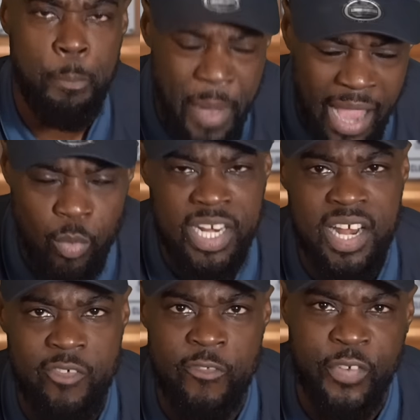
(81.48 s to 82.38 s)
back with
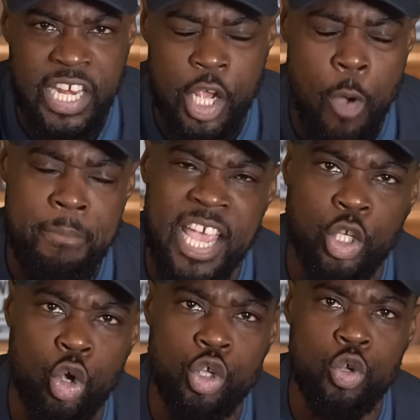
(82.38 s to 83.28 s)
another video. Make
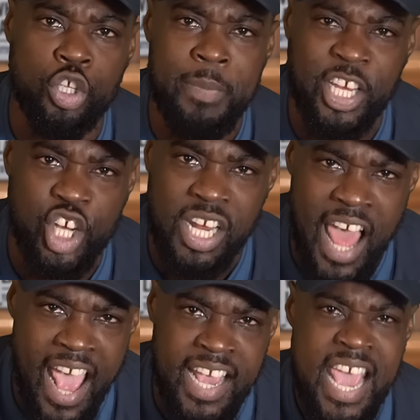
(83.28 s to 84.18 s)
sure you smash a
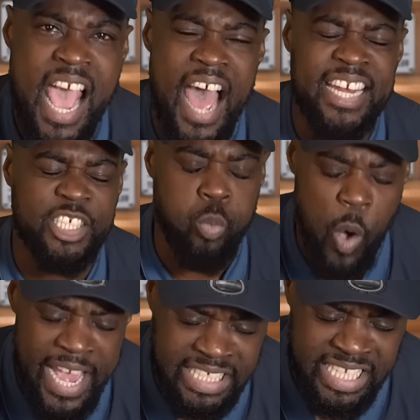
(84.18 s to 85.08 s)
like. And it's
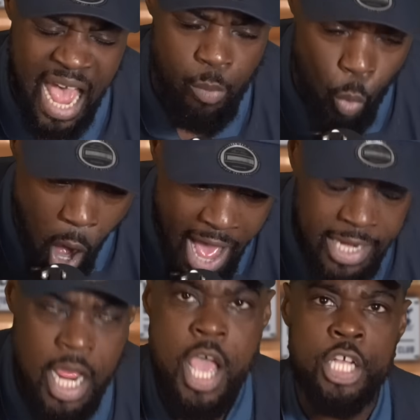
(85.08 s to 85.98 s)
Waste
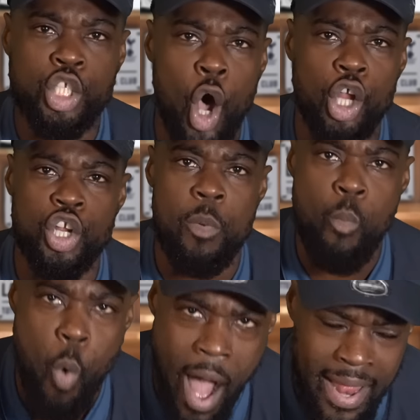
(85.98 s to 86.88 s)
1, Tottenham
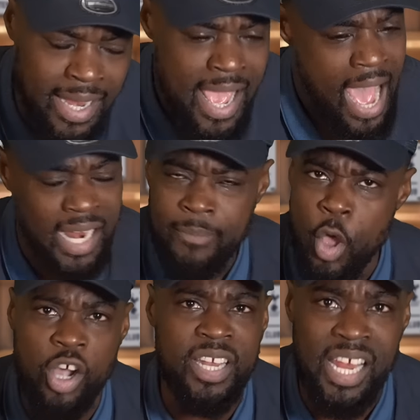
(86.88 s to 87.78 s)
1. And I'm
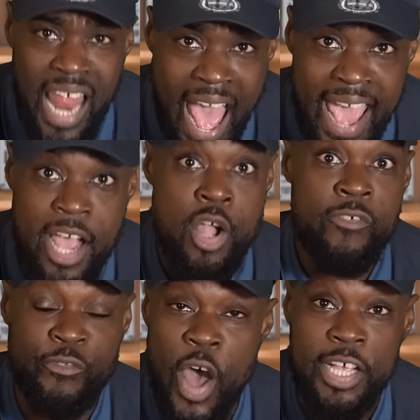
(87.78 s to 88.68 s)
not going to lie,
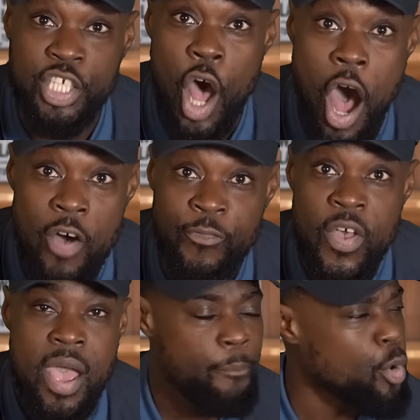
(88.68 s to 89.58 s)
first half,
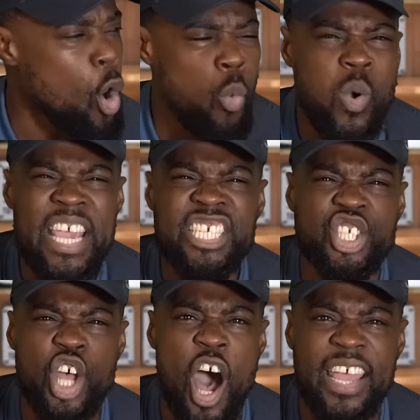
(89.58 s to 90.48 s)
bro, we
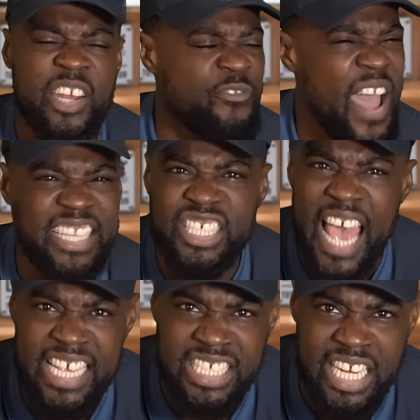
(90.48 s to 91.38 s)
started
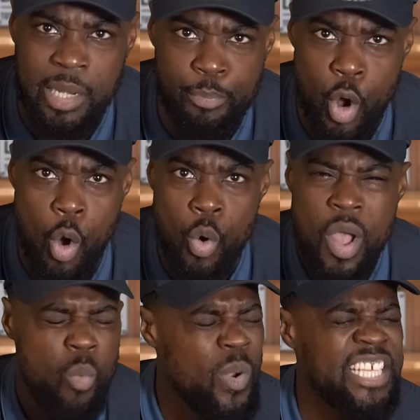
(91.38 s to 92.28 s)
fantastic, bro.
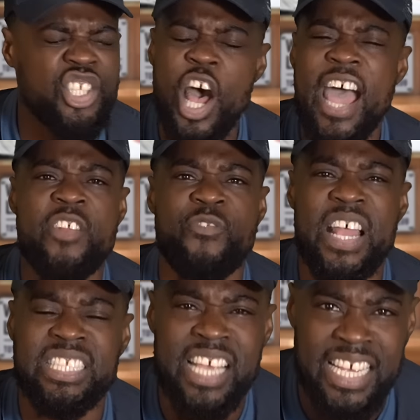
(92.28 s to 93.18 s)
We started
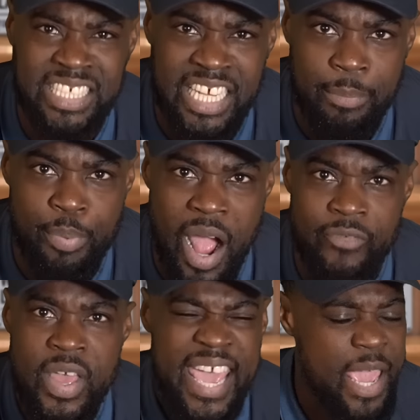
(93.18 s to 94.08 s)
fantastic, bruv.
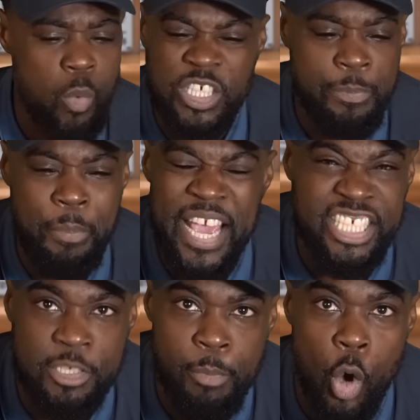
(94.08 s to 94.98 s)
It was
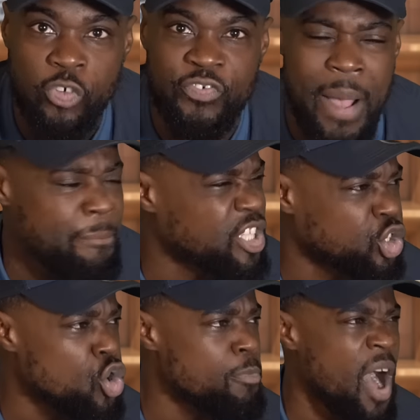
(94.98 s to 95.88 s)
Bis mode, fam.
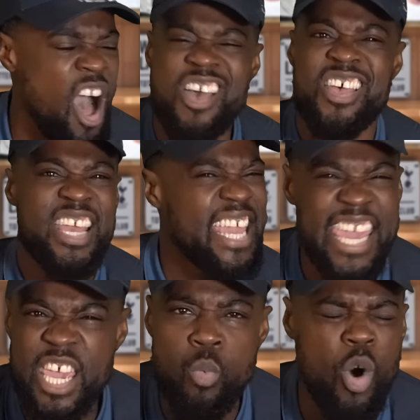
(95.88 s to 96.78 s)
Bissouma,
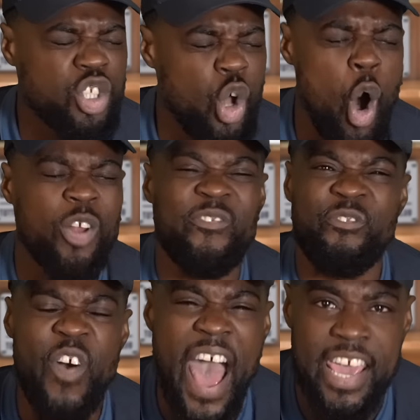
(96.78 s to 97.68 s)
he was on
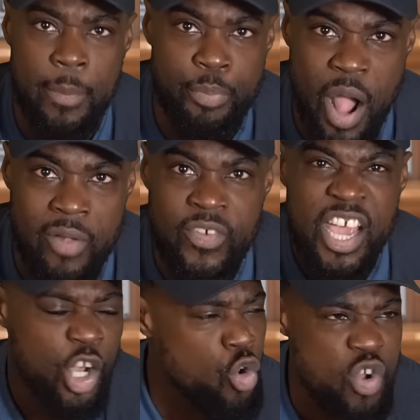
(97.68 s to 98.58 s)
fire, bruv.
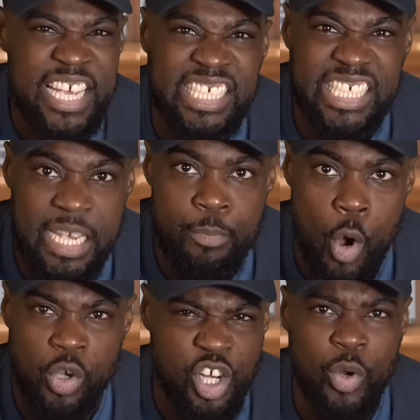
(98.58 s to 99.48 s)
Creasy,
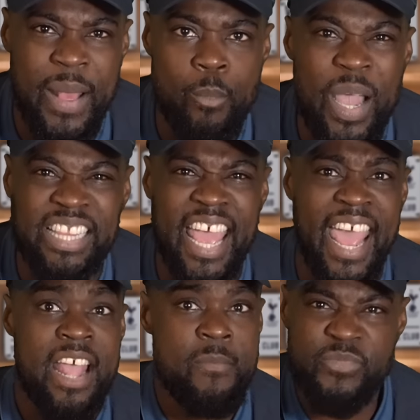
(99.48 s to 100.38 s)
bro. You know them way there.
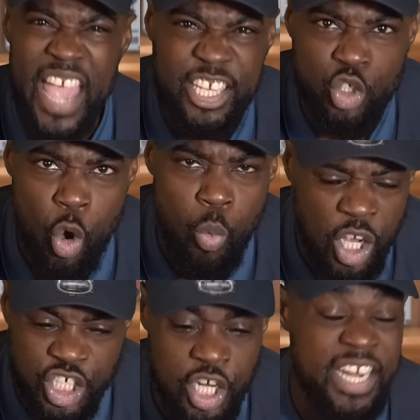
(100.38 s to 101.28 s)
Denzel
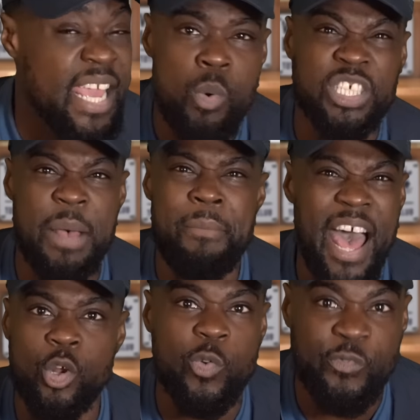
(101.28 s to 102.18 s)
Washington, he was a
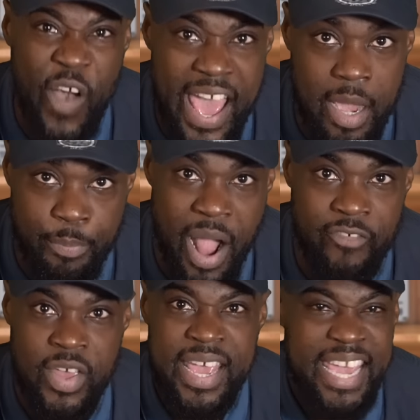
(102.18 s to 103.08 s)
man on fire,
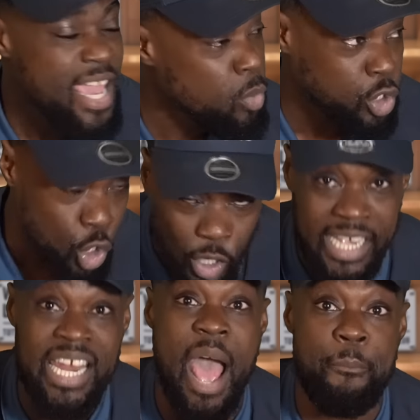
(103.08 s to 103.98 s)
bruv. He was
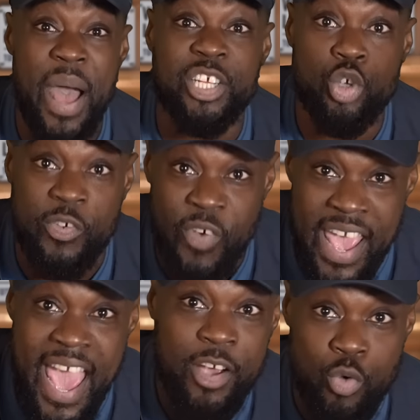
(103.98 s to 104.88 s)
looking like Patrick
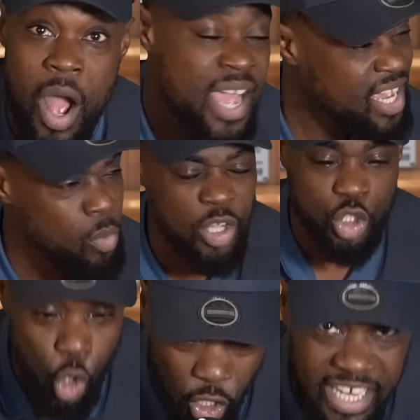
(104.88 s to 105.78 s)
Viagra. He was
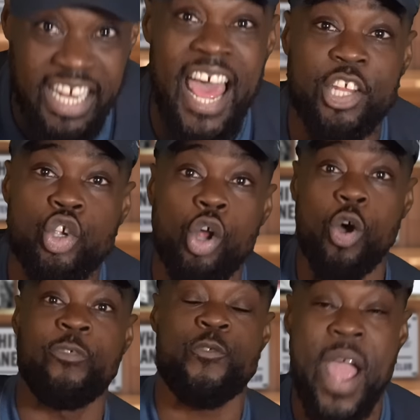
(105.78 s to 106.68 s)
looking like
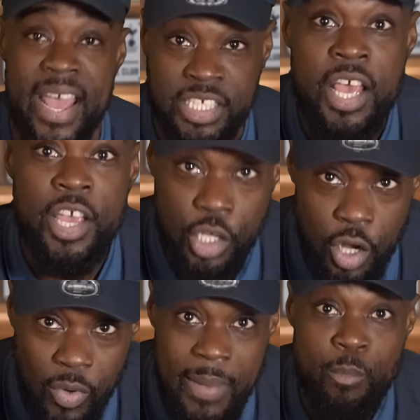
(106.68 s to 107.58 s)
Jollof Rice. You
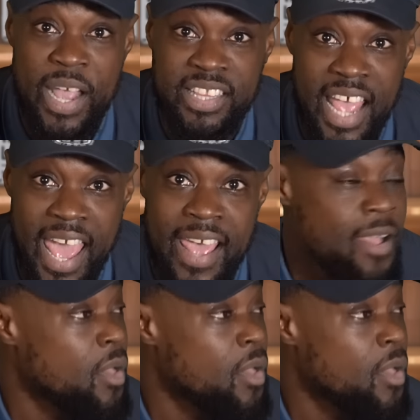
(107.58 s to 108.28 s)
know them way there.